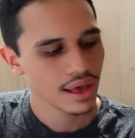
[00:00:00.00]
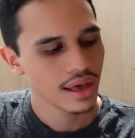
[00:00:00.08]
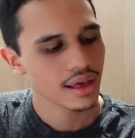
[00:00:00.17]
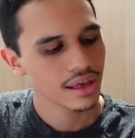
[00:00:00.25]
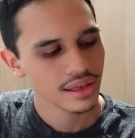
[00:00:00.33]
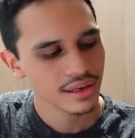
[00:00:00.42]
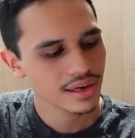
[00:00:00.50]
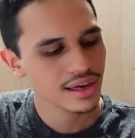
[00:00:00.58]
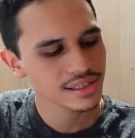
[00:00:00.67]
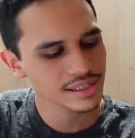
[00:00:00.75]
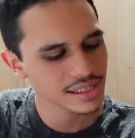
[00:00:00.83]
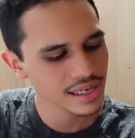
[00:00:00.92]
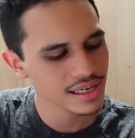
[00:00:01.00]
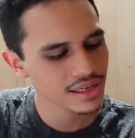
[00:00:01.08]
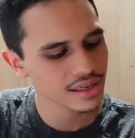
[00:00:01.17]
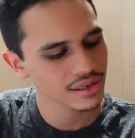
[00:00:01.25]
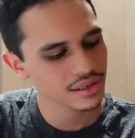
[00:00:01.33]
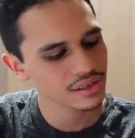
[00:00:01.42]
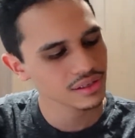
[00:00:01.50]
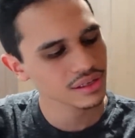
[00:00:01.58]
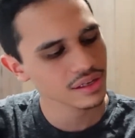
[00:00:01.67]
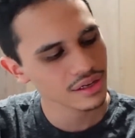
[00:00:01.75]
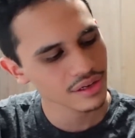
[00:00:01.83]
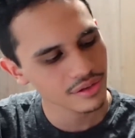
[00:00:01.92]
and I take
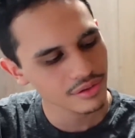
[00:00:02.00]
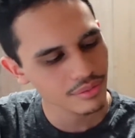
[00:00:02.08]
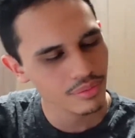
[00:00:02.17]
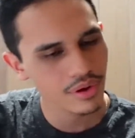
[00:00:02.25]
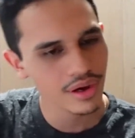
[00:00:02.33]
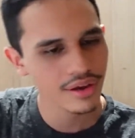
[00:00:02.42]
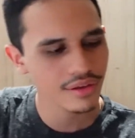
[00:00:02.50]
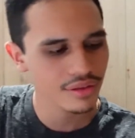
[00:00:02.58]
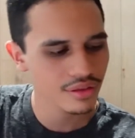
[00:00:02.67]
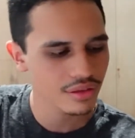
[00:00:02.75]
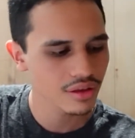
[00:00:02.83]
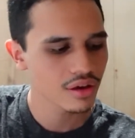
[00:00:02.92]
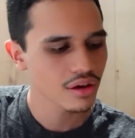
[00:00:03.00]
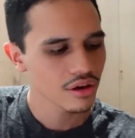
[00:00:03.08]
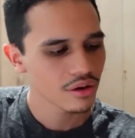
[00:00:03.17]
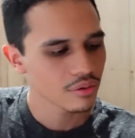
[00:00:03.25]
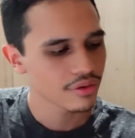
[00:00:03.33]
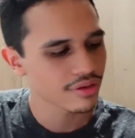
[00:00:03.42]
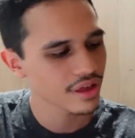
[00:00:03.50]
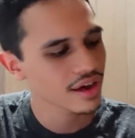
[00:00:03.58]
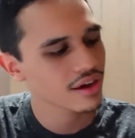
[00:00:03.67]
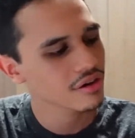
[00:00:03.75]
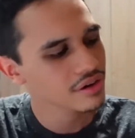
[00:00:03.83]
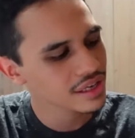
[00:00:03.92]
another breath
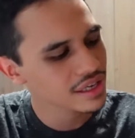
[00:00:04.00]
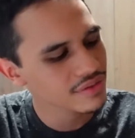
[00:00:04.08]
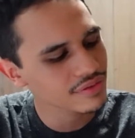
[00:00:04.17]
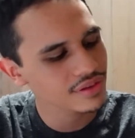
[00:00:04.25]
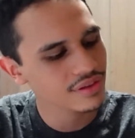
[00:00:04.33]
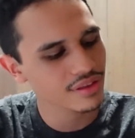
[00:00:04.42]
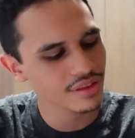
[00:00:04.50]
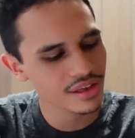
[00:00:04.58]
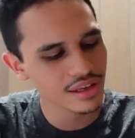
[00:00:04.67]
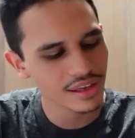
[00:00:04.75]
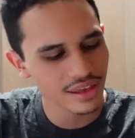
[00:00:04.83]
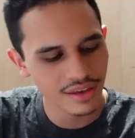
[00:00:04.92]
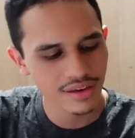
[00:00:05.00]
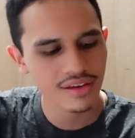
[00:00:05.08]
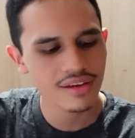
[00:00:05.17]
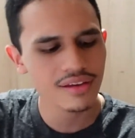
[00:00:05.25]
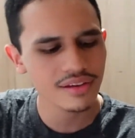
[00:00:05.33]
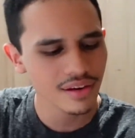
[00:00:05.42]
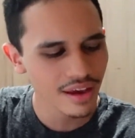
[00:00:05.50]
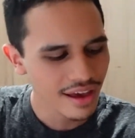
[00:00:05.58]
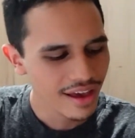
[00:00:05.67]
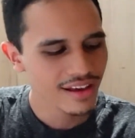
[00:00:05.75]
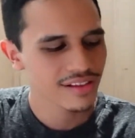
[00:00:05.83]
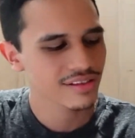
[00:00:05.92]
without even thinking,
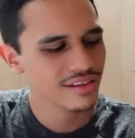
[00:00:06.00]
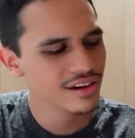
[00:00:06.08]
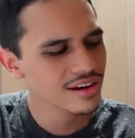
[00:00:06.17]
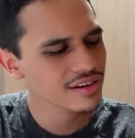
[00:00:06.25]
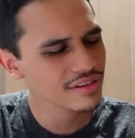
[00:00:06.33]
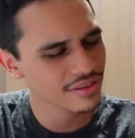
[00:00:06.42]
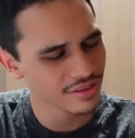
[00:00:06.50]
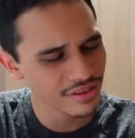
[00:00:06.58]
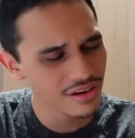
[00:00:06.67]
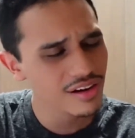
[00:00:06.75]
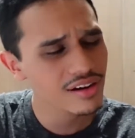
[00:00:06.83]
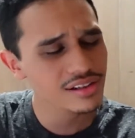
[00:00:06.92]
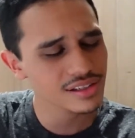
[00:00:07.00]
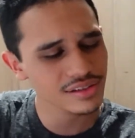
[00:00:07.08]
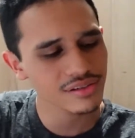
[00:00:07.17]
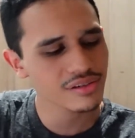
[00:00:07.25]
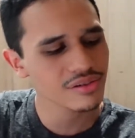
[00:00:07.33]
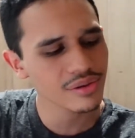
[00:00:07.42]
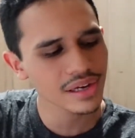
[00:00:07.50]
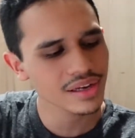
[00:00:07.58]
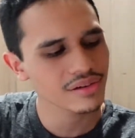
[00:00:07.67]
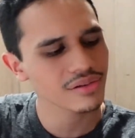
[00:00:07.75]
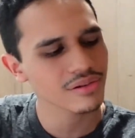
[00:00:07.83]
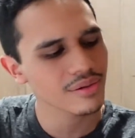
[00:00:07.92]
a lot of thoughts
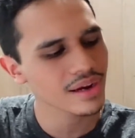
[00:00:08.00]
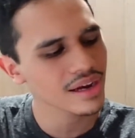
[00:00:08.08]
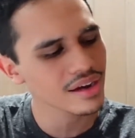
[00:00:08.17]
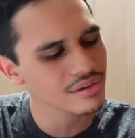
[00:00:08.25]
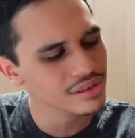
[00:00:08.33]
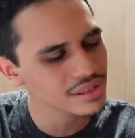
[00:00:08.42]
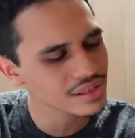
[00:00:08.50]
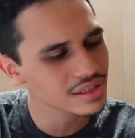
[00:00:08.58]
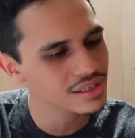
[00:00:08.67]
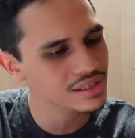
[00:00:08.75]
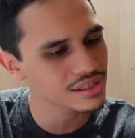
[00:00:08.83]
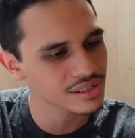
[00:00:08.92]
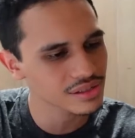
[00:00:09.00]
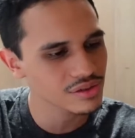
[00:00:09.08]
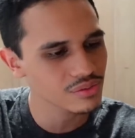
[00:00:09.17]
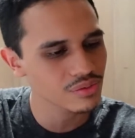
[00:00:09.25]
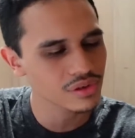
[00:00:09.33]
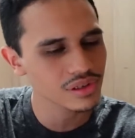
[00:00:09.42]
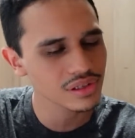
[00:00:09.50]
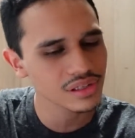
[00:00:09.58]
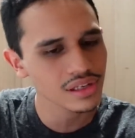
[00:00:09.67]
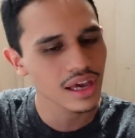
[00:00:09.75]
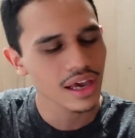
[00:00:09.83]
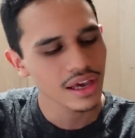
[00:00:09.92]
going around, and this is
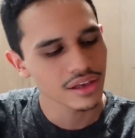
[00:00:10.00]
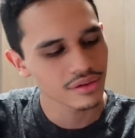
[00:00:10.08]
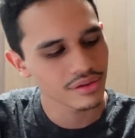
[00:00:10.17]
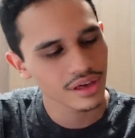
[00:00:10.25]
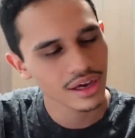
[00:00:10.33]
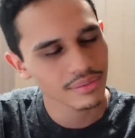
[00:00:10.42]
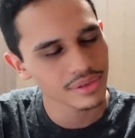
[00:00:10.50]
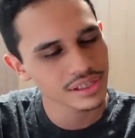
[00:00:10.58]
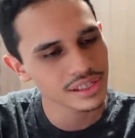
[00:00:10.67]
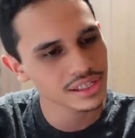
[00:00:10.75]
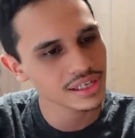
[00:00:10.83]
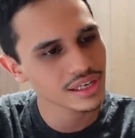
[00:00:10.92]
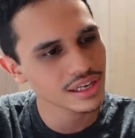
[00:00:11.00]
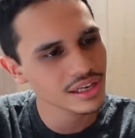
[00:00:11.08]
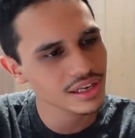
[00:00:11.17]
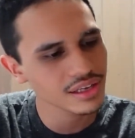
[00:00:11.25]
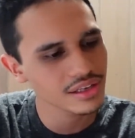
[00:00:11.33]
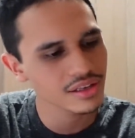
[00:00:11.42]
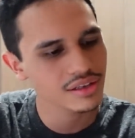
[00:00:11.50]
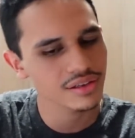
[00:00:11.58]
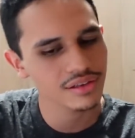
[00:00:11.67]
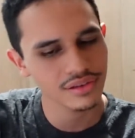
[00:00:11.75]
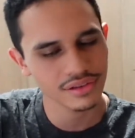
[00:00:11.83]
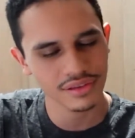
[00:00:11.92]
one. You got me
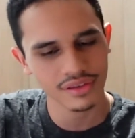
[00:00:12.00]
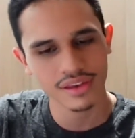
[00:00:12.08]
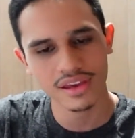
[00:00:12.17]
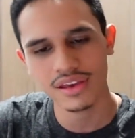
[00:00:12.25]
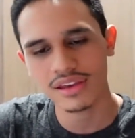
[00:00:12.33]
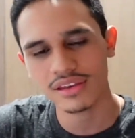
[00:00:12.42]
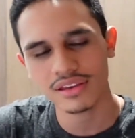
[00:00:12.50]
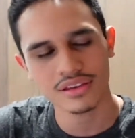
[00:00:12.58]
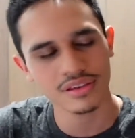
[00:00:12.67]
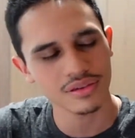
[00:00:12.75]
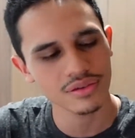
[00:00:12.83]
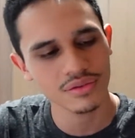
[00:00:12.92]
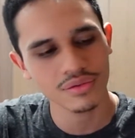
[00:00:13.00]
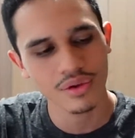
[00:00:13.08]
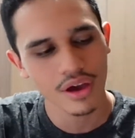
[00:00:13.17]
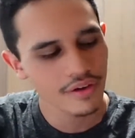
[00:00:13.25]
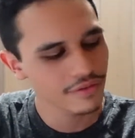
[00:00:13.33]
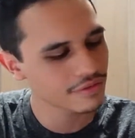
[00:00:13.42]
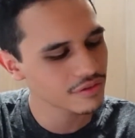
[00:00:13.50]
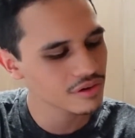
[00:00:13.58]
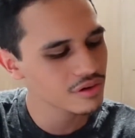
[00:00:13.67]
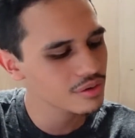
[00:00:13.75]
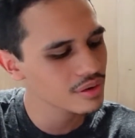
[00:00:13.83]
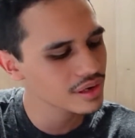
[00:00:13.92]
saying thank you
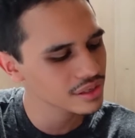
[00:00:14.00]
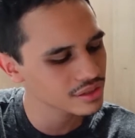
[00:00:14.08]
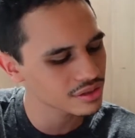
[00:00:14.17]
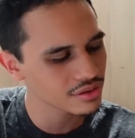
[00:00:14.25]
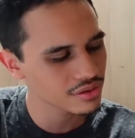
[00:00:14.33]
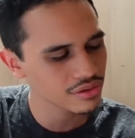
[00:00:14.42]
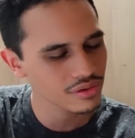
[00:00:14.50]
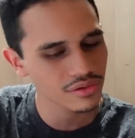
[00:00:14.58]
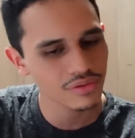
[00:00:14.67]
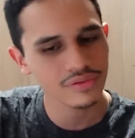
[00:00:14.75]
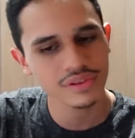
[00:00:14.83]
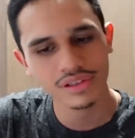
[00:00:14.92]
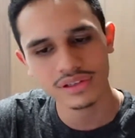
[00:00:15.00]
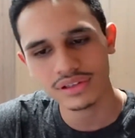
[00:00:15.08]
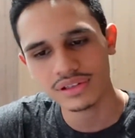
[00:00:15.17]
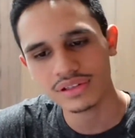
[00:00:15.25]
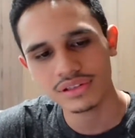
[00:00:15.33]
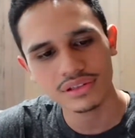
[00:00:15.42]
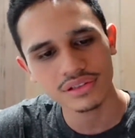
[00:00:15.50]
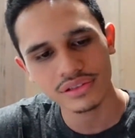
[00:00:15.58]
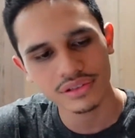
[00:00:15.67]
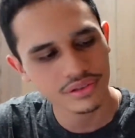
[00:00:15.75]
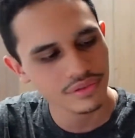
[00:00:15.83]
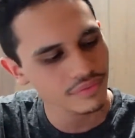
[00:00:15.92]
for what you've
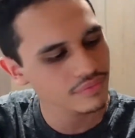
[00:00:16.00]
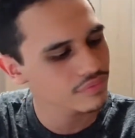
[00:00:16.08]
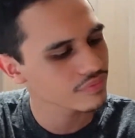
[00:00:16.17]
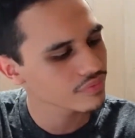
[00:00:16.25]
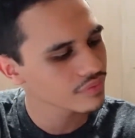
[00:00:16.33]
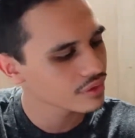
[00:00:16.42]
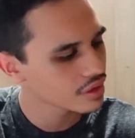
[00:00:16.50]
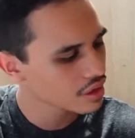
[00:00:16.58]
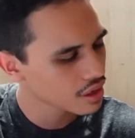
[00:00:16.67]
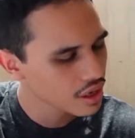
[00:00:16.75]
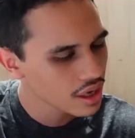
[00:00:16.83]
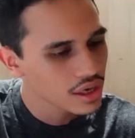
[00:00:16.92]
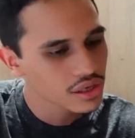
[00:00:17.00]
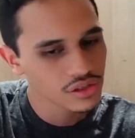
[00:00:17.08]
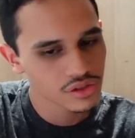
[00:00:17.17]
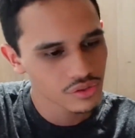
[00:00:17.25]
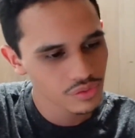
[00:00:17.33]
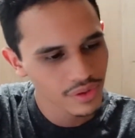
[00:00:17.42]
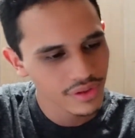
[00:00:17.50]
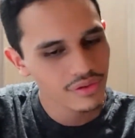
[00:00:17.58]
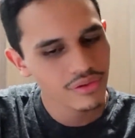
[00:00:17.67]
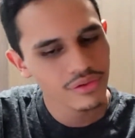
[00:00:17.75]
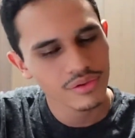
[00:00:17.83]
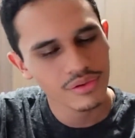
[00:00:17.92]
done. 'Cause when
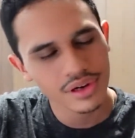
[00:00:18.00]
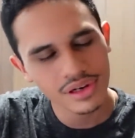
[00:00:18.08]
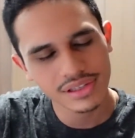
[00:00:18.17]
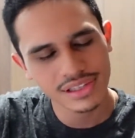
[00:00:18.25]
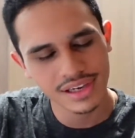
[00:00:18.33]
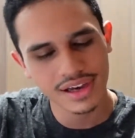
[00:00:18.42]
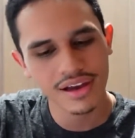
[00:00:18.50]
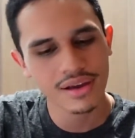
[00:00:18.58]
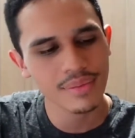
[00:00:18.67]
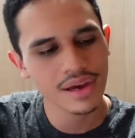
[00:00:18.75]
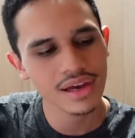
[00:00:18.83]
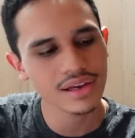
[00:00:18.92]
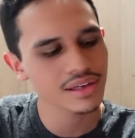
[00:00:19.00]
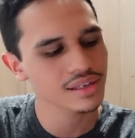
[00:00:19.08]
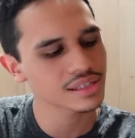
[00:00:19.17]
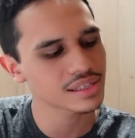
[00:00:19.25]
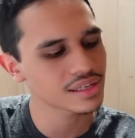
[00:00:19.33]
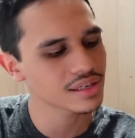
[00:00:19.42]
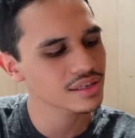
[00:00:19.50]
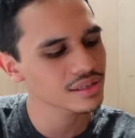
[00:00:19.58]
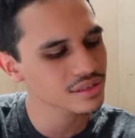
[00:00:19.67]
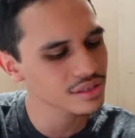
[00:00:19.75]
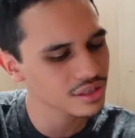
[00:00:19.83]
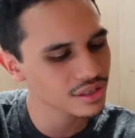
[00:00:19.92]
the world's got my
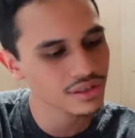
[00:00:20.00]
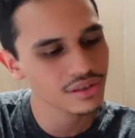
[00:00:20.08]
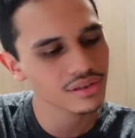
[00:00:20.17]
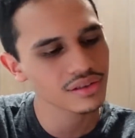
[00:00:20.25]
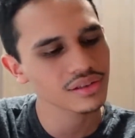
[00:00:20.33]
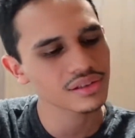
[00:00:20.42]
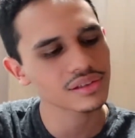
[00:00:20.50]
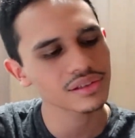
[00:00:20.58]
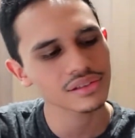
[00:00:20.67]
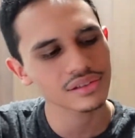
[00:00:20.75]
attention,